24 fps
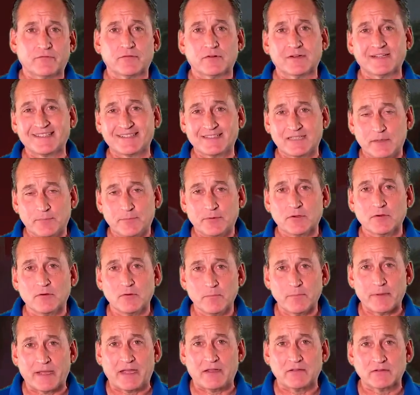For a
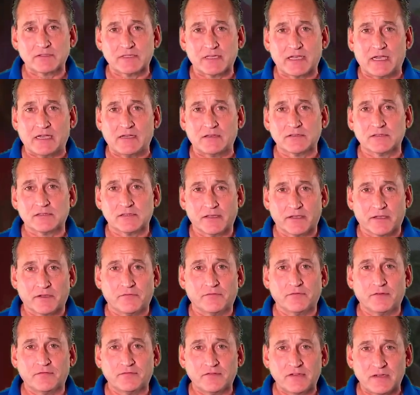typical bounce house, like
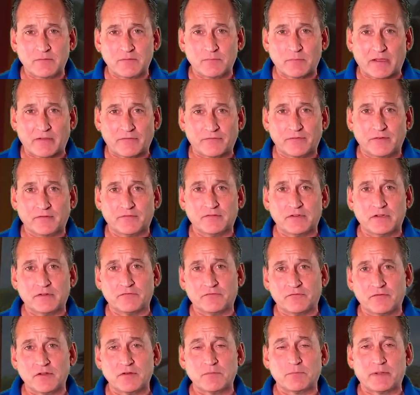a 15 by 15
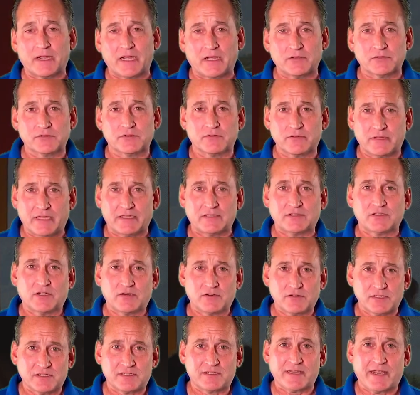foot bouncer, that's
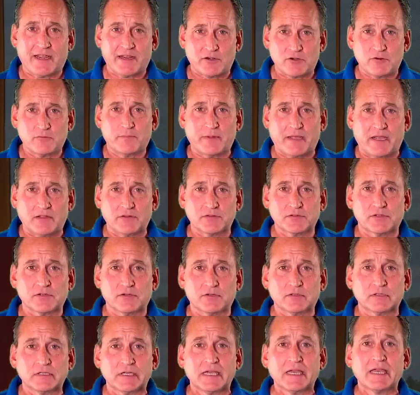our standard
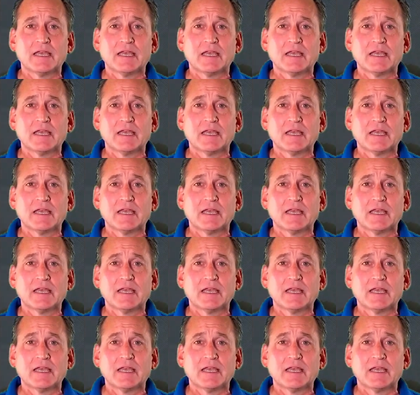bouncer,